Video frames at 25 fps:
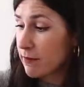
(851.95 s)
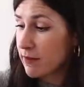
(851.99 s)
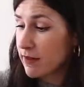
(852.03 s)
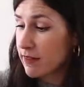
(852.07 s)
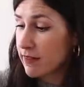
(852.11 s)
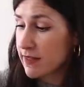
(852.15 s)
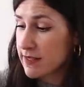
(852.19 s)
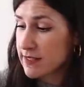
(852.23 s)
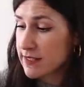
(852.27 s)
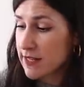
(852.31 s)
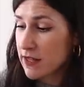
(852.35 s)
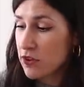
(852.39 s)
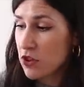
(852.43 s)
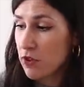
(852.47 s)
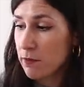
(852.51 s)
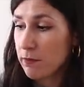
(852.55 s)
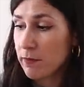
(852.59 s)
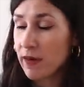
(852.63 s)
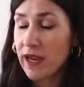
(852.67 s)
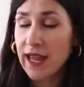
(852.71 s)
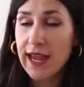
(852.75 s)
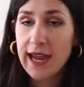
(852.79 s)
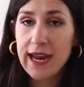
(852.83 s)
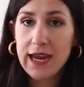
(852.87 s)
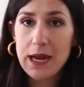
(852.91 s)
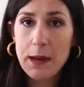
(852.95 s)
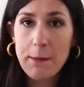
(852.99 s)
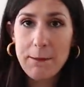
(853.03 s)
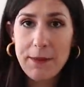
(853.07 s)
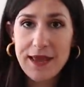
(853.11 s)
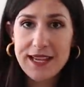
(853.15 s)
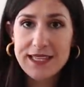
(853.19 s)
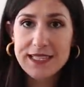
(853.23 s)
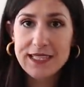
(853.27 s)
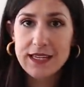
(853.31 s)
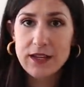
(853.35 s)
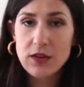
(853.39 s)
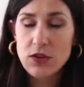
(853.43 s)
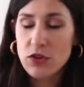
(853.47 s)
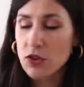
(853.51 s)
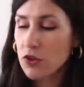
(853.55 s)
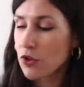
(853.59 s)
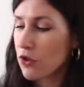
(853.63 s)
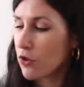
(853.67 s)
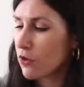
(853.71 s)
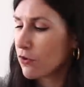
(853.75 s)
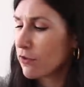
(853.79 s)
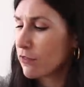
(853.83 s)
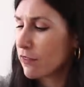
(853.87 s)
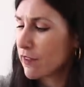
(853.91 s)
I mean, they're such a plain basic
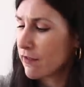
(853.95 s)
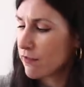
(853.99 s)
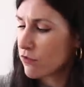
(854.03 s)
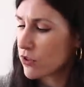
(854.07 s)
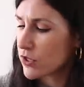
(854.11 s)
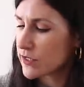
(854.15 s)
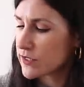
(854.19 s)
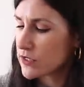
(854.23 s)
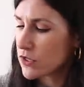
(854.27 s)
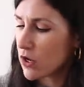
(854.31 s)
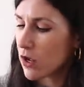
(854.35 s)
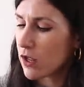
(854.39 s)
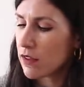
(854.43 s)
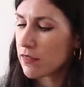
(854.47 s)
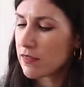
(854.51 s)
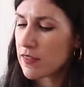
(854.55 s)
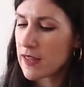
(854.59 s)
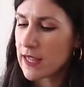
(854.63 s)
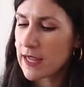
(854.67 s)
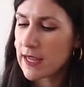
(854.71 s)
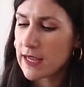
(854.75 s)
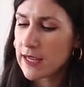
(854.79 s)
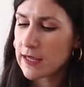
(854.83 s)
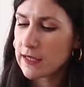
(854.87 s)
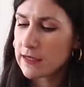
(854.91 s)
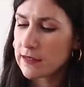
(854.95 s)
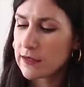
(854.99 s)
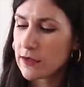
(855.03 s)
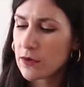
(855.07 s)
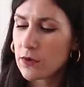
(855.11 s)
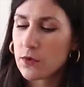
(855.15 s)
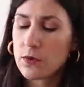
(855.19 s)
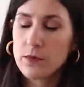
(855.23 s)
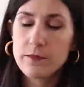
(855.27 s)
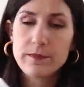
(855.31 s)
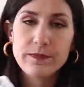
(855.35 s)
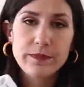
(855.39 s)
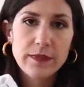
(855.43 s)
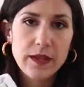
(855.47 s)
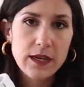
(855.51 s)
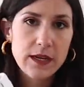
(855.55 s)
shoe. They've just got the little